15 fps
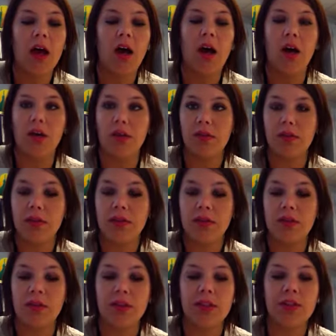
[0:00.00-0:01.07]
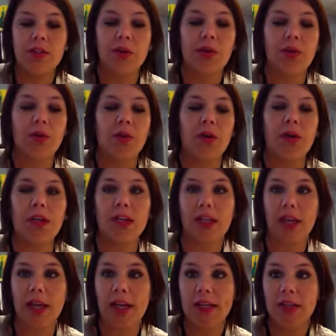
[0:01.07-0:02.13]
All of the students were
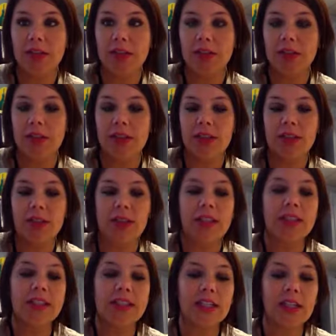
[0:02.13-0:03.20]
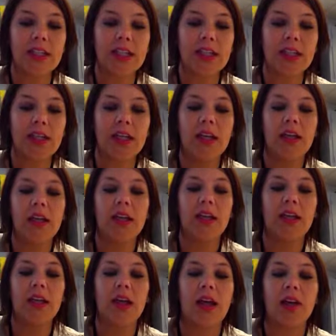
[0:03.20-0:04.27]
engaged, listening,
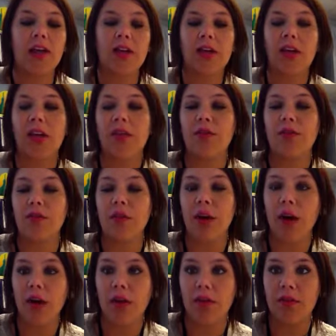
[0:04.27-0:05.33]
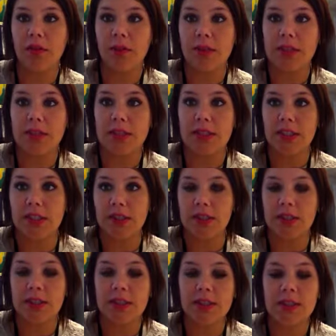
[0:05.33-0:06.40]
and learning from all of the
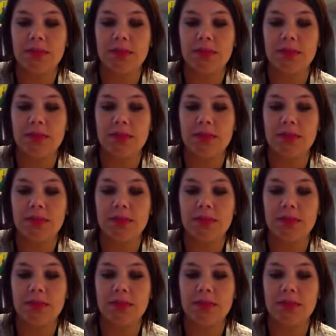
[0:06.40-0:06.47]
presentations.